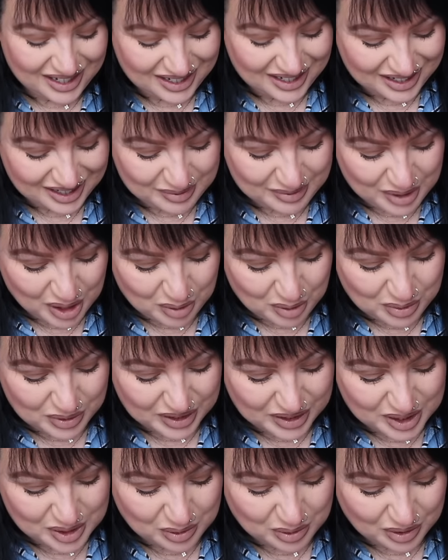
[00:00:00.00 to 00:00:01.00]
Let me open
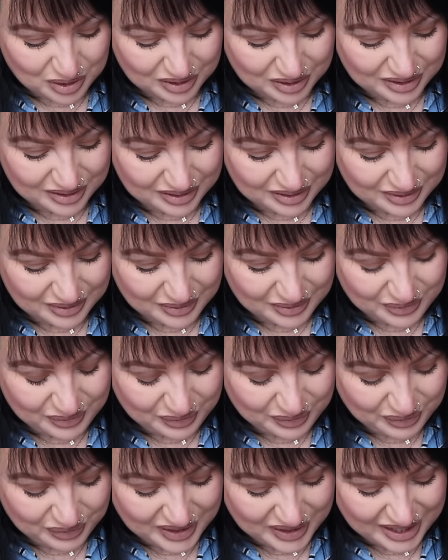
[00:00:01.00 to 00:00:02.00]
this one. I
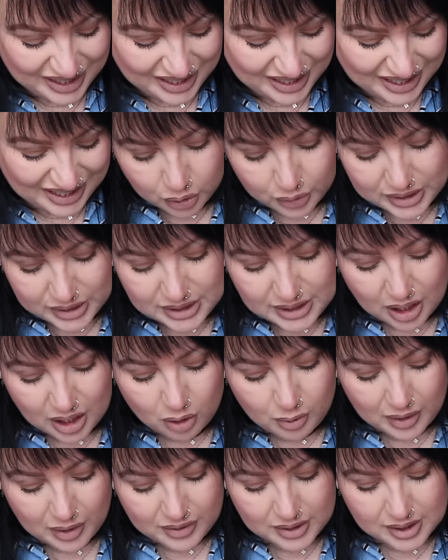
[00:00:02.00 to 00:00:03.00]
can always tell
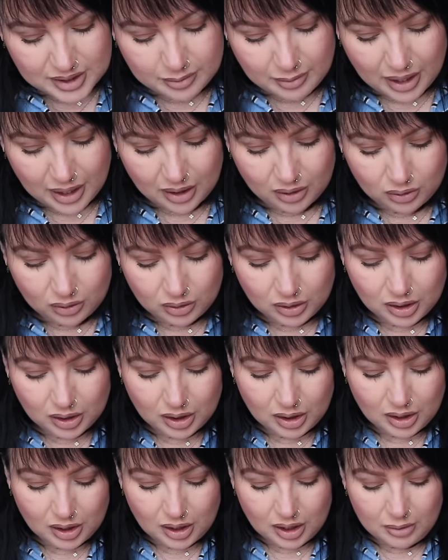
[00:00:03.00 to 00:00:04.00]
by the smell.
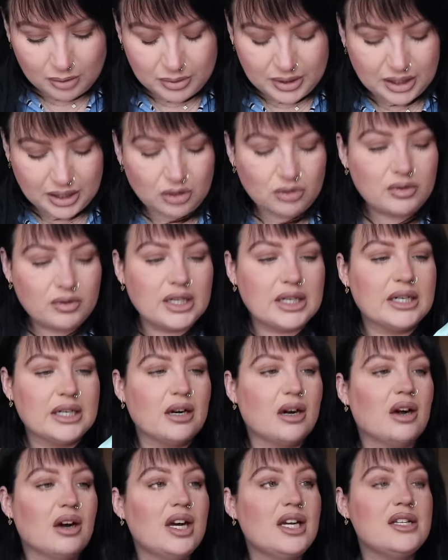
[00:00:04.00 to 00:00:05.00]
They look really
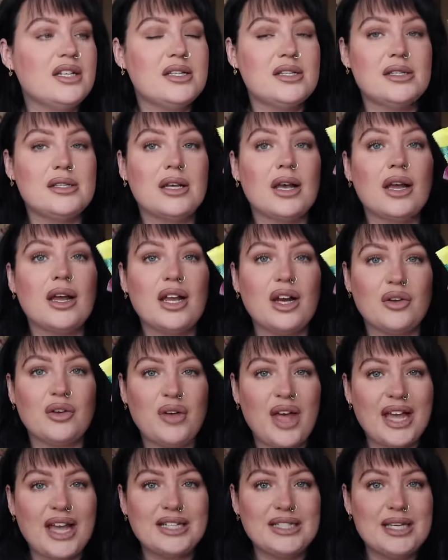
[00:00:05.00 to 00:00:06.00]
nice, you know, for
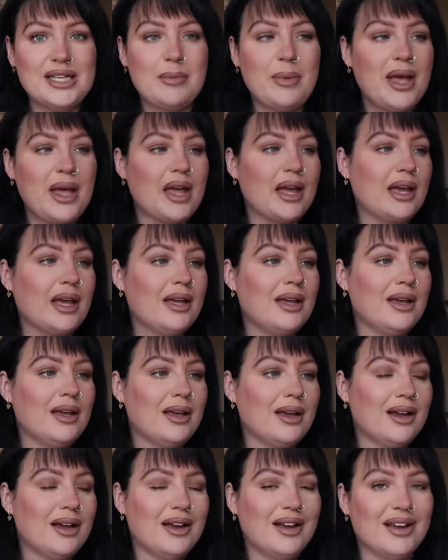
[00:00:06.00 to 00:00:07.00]
80p.
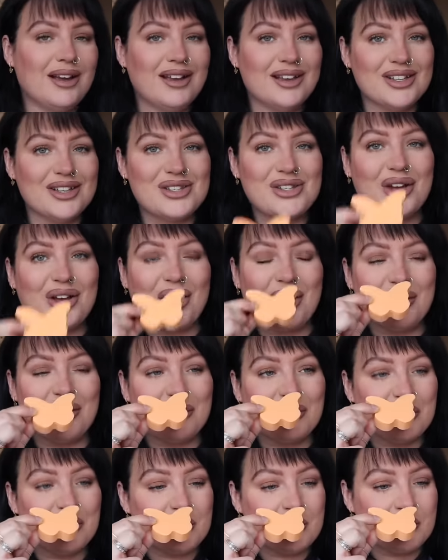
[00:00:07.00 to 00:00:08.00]
So
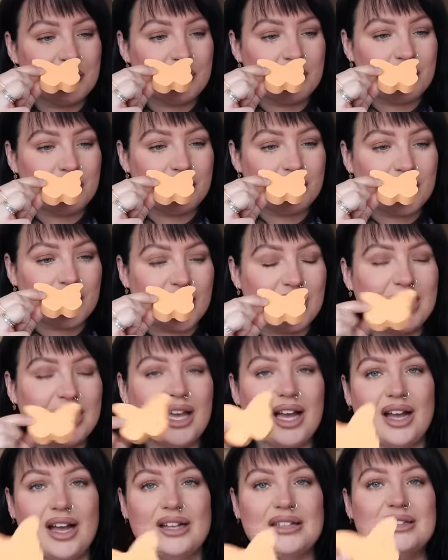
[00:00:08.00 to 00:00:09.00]

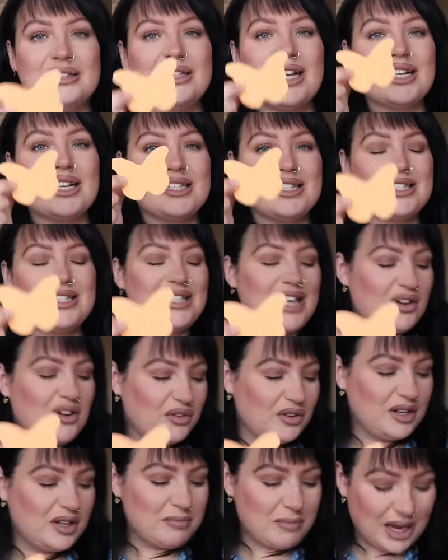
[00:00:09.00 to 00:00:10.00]
yeah, that's
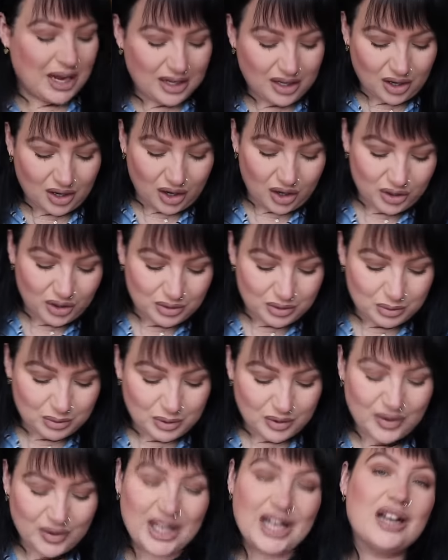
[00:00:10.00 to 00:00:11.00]
definitely mango
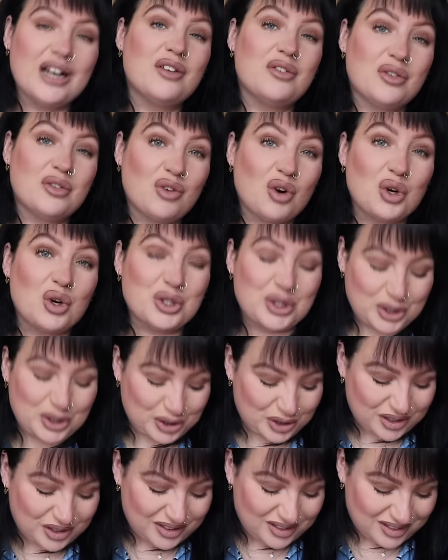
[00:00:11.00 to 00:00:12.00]
with a hint of
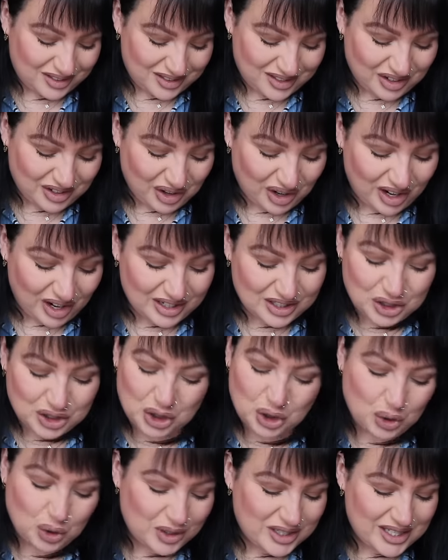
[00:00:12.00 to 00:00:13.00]
Thrush. All right,
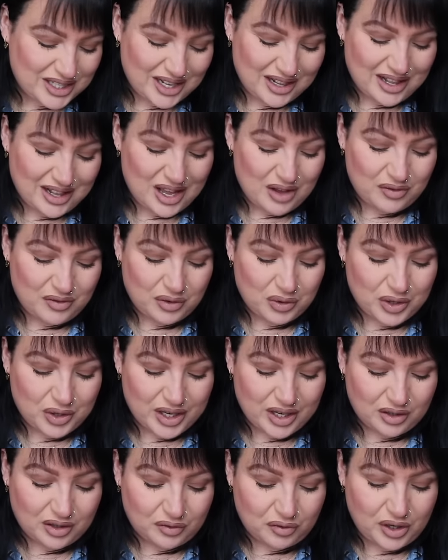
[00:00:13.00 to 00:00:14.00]
chucked in there for
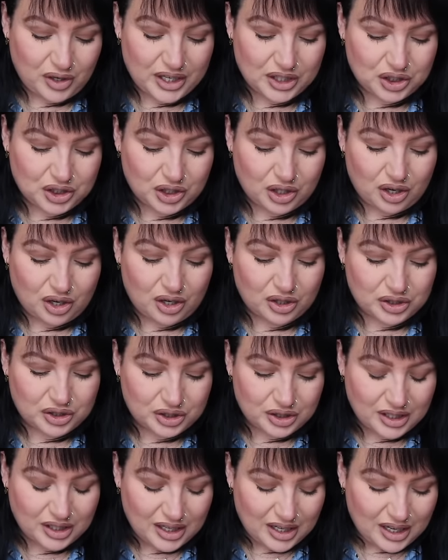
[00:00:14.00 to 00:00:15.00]
you, free of charge.